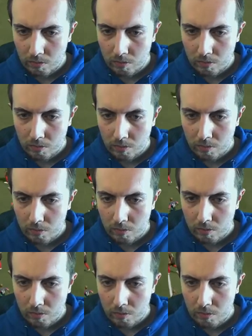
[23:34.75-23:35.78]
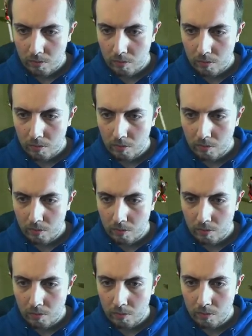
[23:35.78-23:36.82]

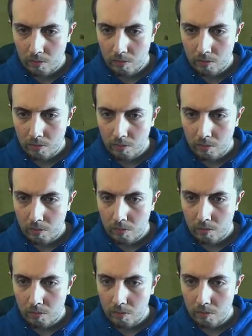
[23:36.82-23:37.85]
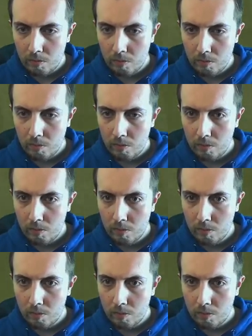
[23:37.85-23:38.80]
(no one is talking)